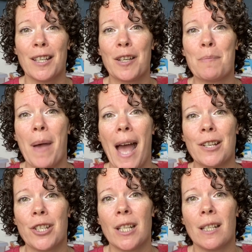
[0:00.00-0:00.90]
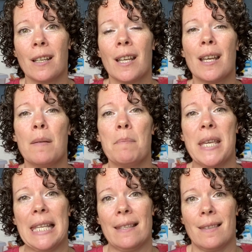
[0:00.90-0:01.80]
compassion,
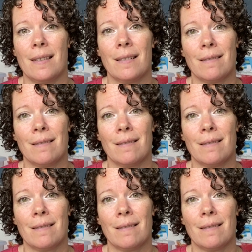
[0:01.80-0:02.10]
peace.